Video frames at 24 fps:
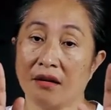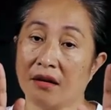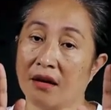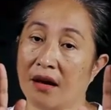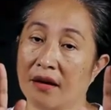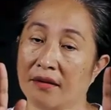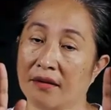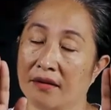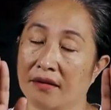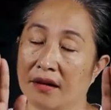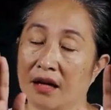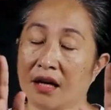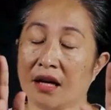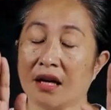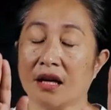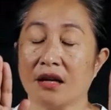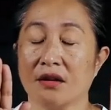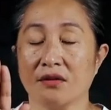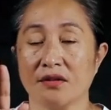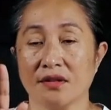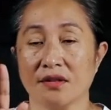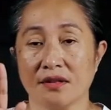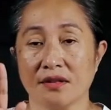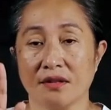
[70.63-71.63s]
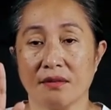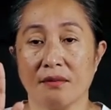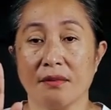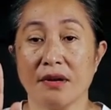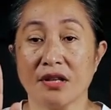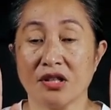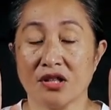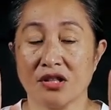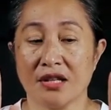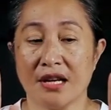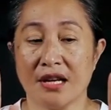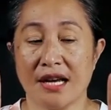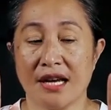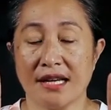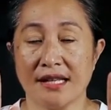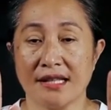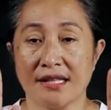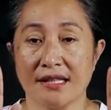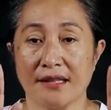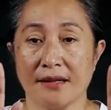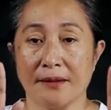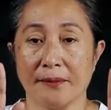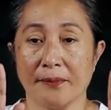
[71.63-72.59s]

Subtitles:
I think it looks much nicer.